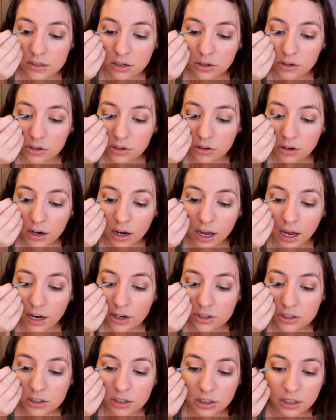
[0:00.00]
so you can
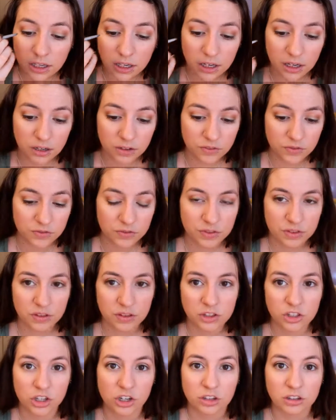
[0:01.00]
actually,
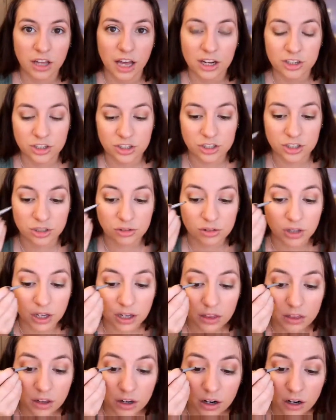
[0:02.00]
so your lashes do
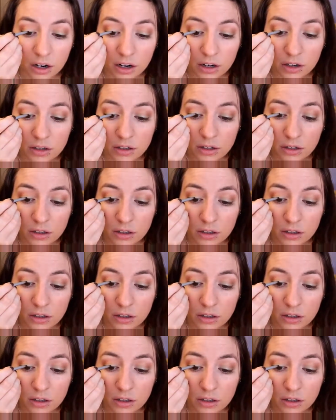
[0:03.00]
look thicker.